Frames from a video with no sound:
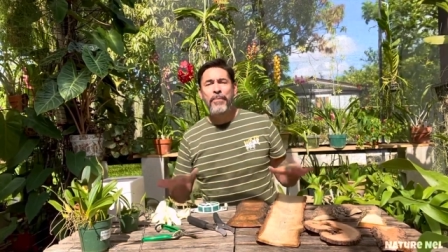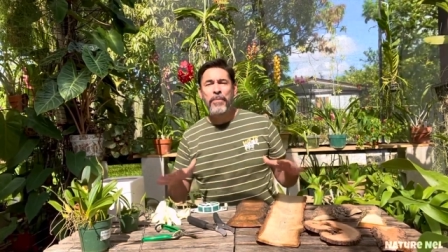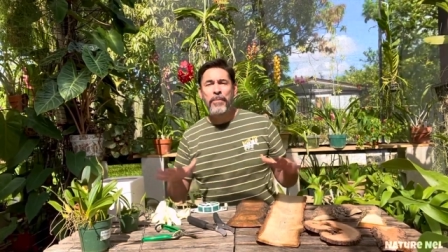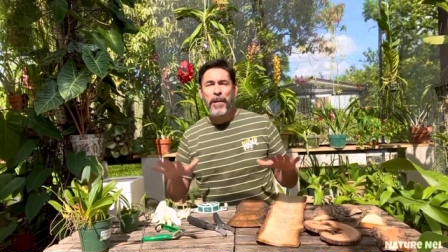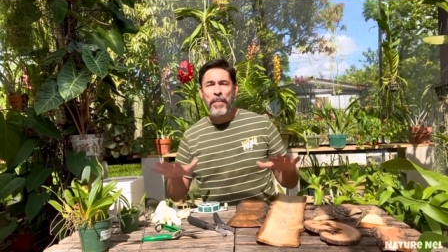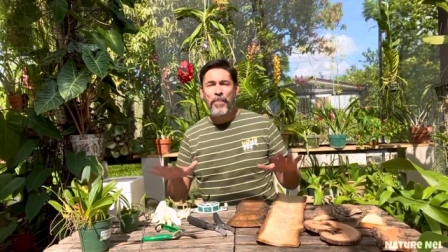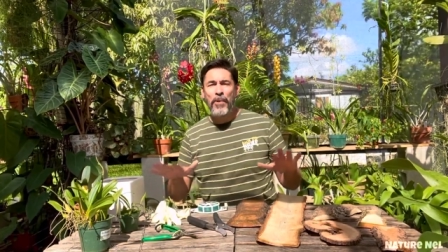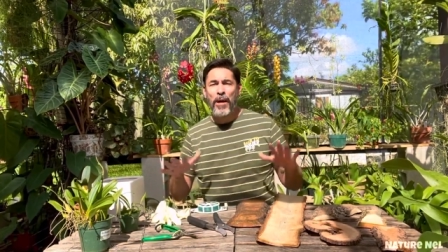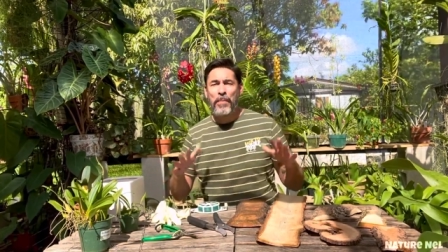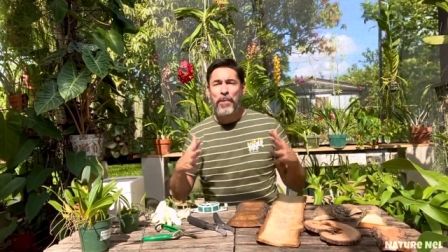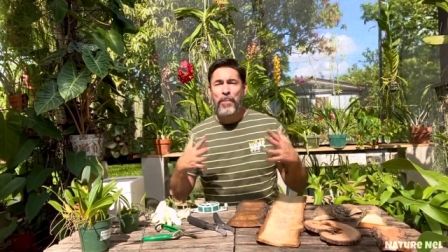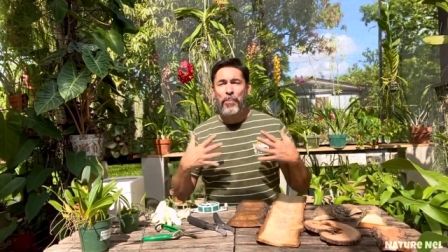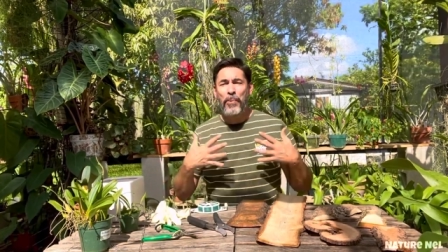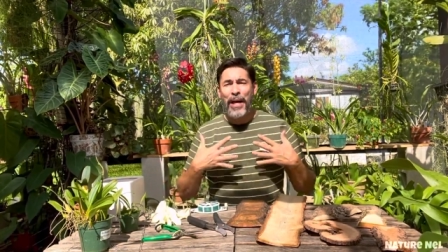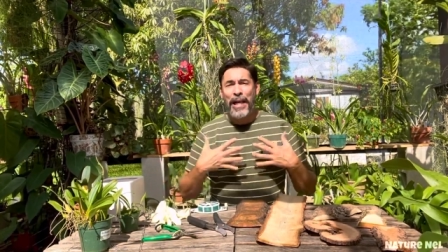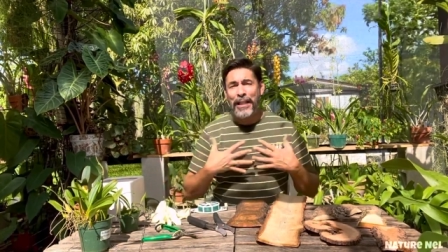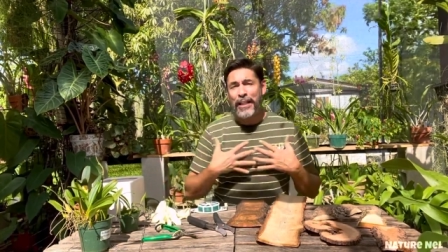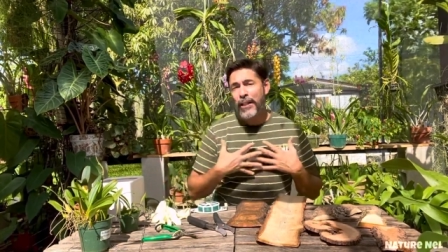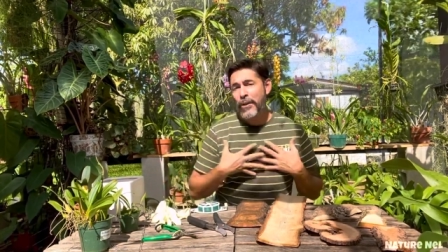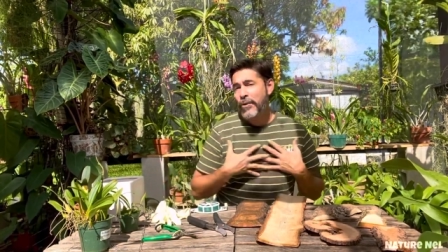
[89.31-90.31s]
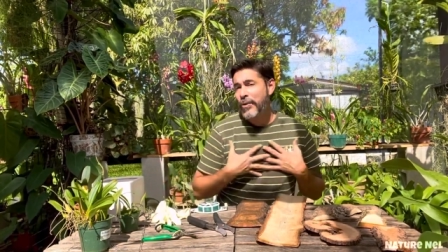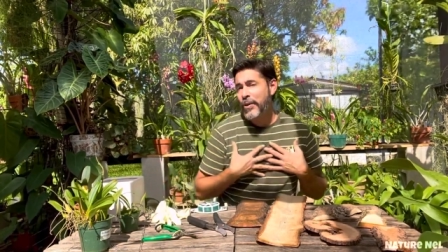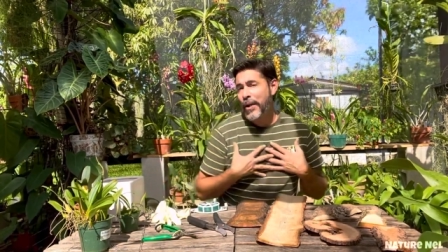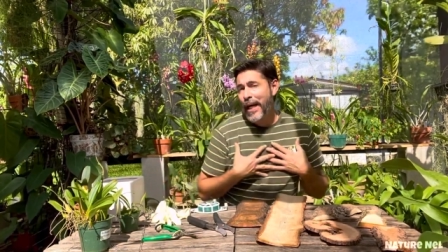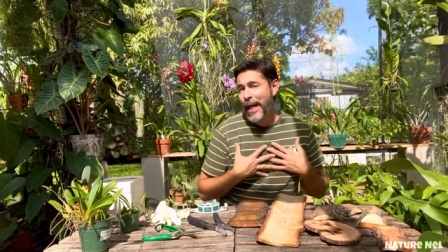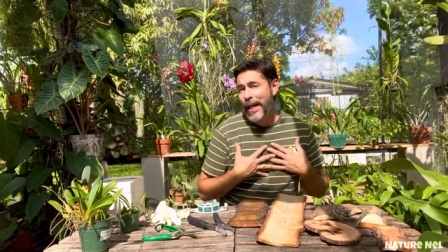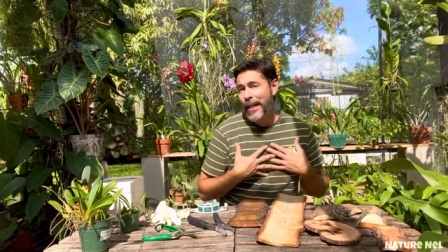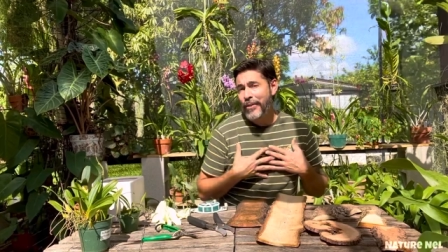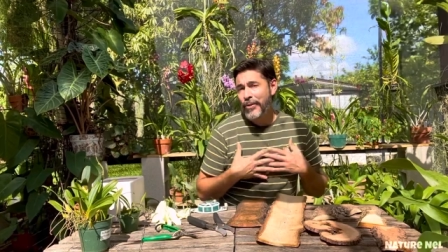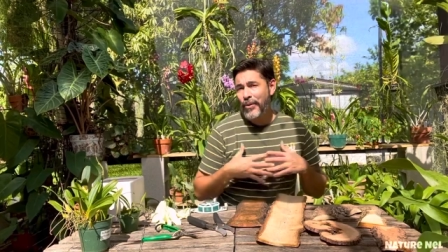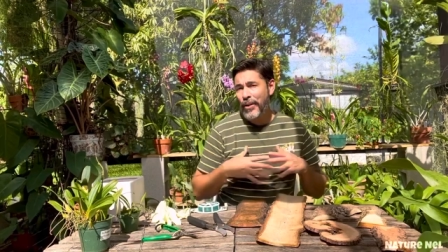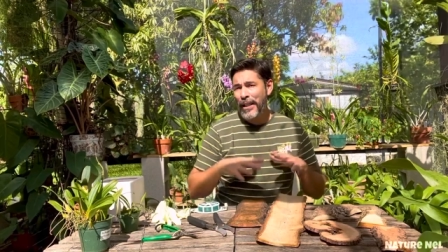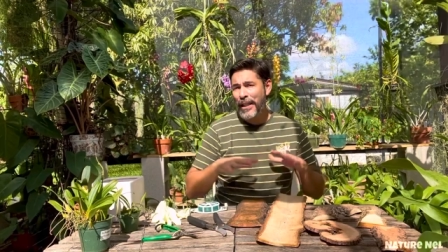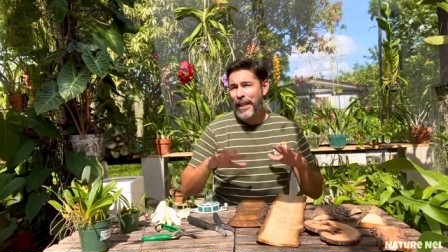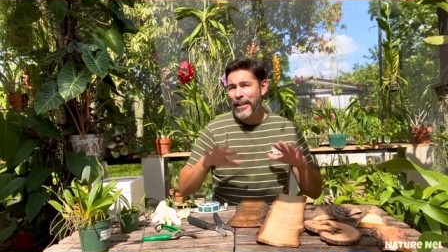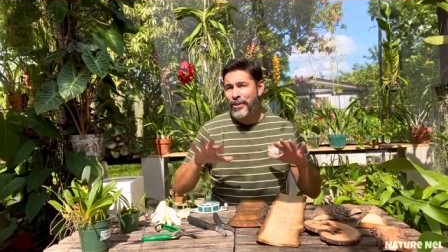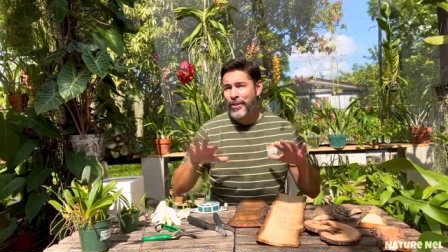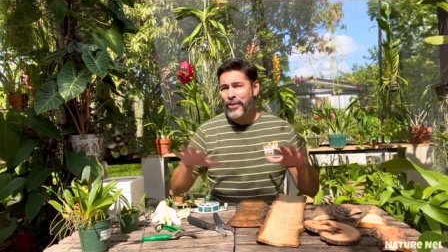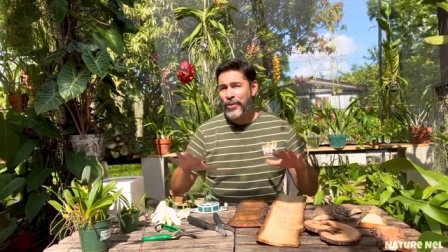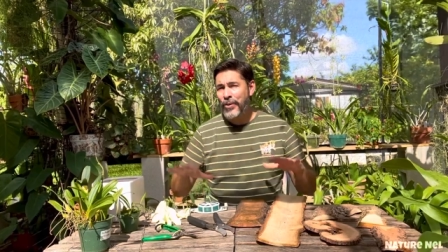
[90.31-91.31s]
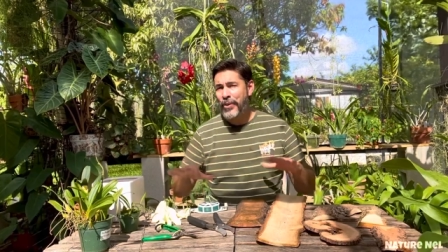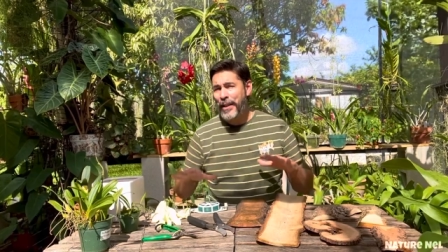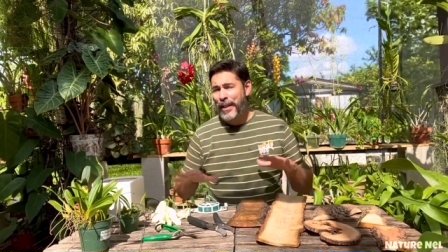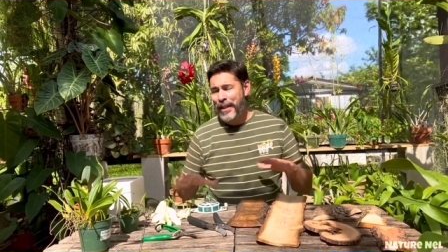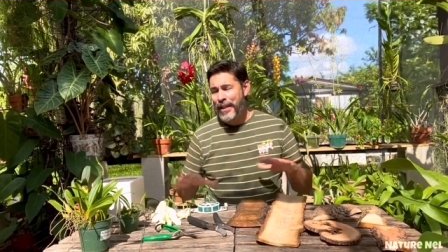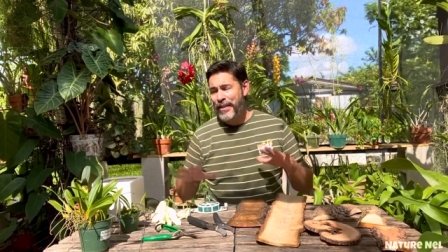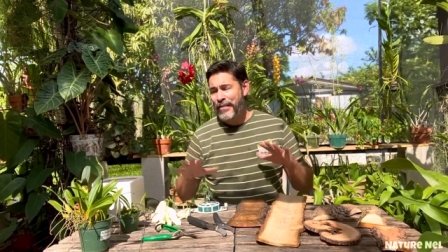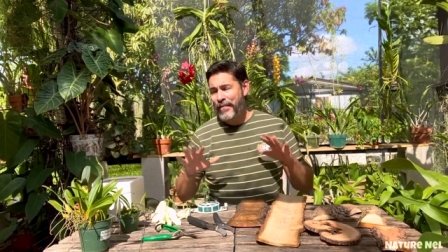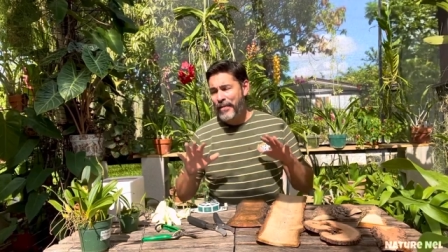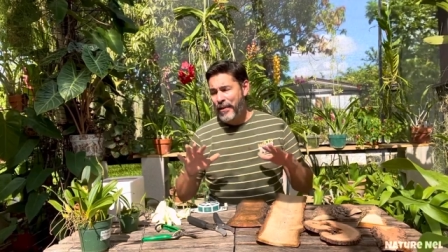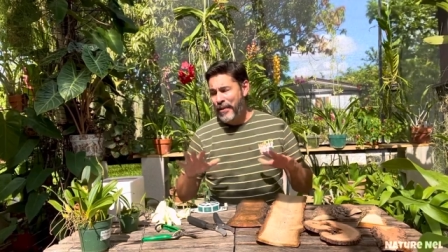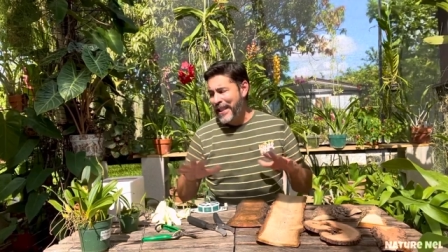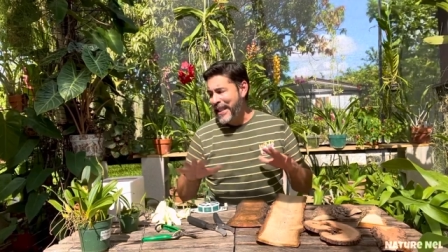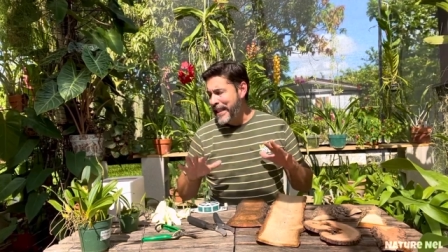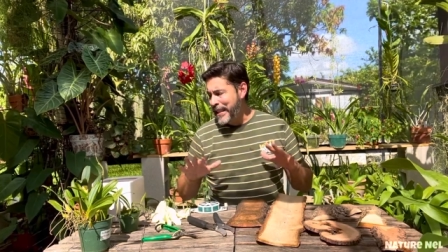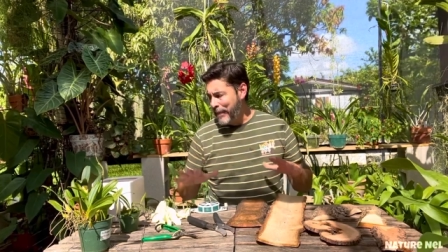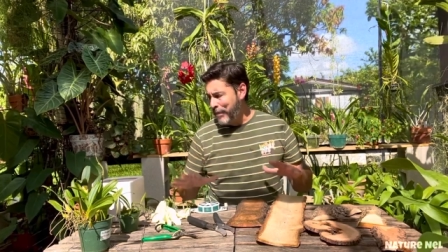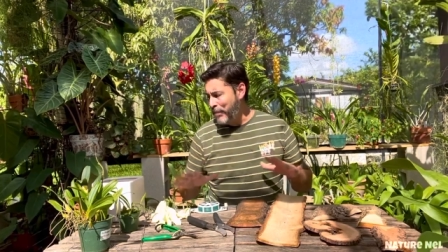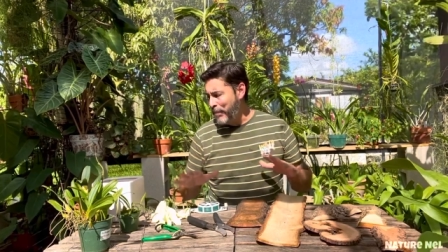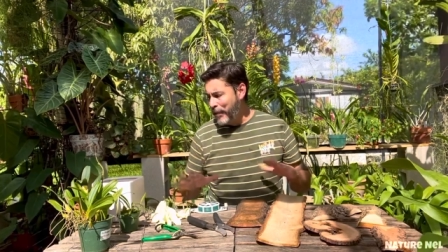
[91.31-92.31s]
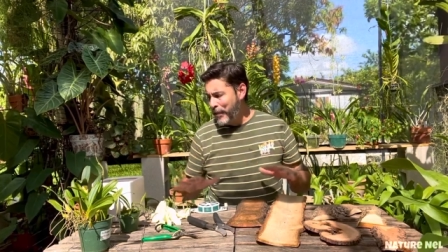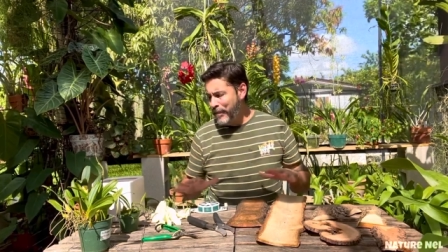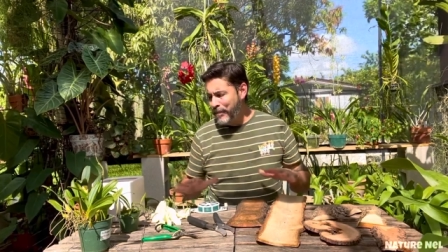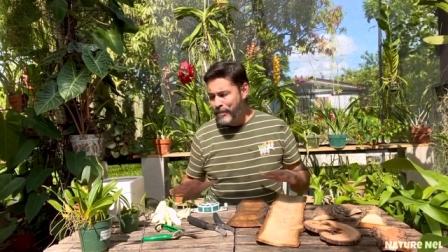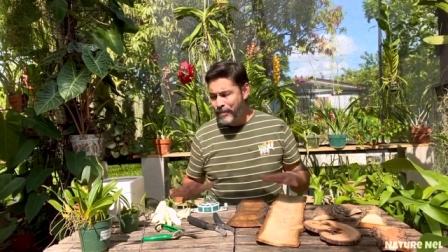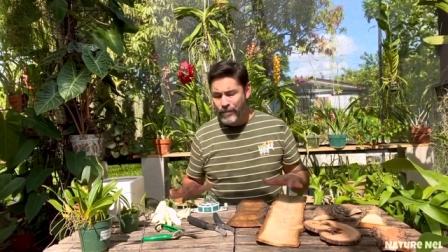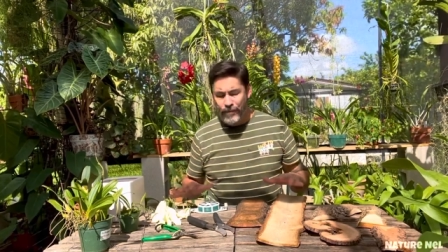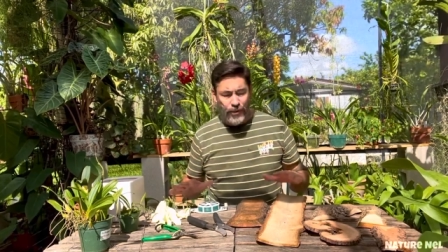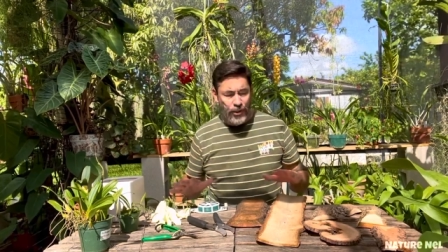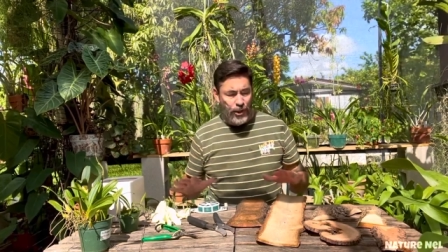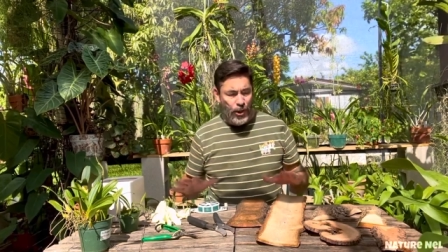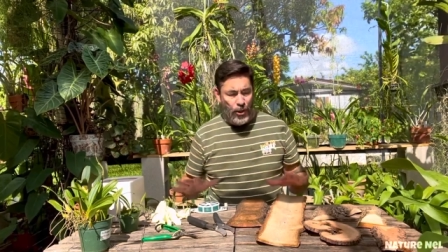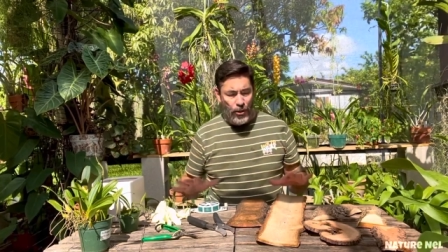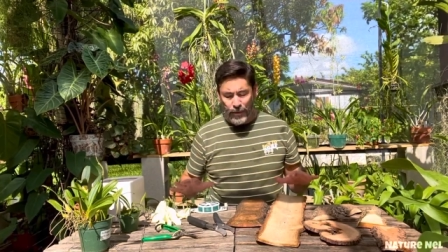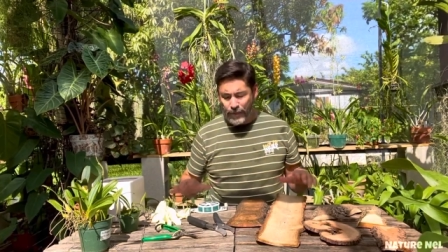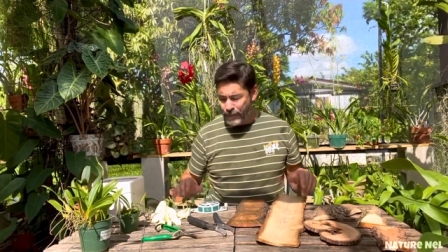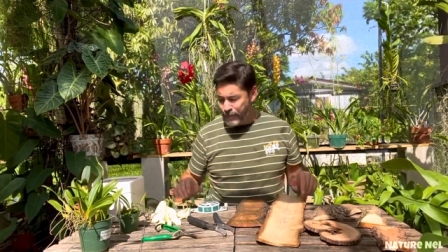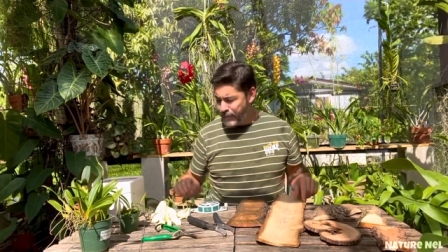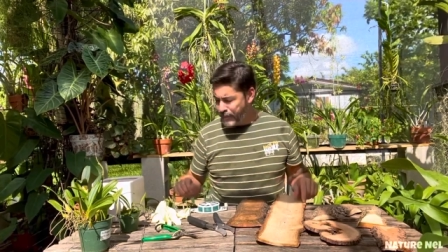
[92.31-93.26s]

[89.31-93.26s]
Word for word: Remember, I'm a practical guy, so I like to do things very simple. So